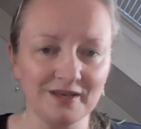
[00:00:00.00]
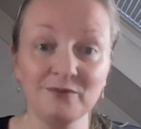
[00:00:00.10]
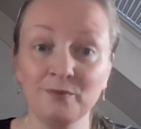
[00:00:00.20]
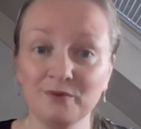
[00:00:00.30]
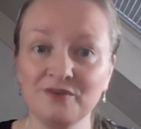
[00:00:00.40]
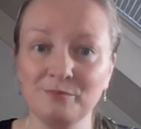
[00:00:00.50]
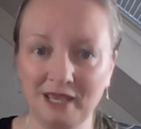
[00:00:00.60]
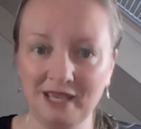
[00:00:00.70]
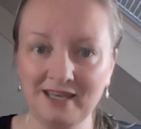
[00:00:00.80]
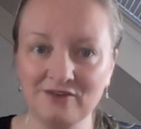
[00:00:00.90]
It will
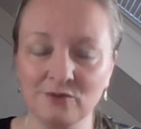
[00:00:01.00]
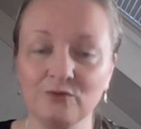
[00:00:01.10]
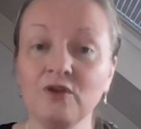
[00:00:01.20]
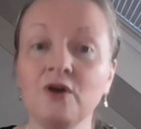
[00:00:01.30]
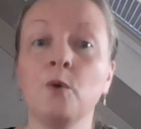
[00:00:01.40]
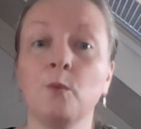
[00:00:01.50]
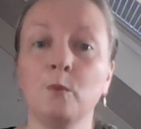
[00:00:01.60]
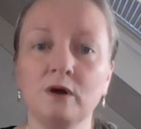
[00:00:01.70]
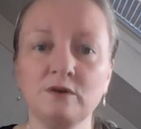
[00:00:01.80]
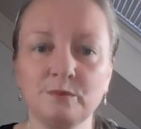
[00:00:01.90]
depend on
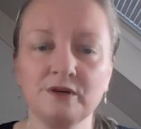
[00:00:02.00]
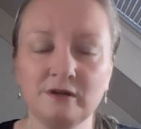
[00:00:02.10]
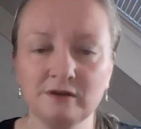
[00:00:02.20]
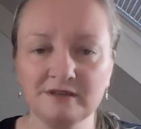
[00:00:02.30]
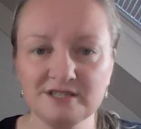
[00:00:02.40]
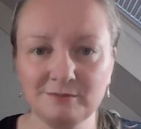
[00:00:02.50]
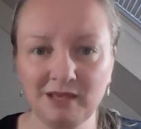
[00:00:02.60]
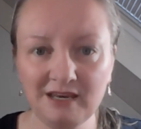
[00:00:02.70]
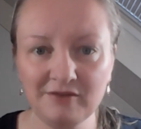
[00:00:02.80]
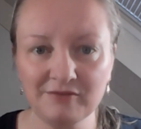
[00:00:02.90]
what we're going to
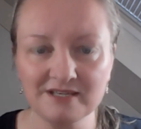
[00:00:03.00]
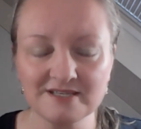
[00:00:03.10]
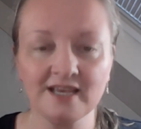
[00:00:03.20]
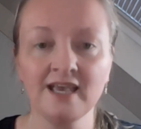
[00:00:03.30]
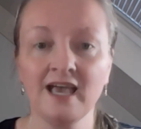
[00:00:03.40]
manifest.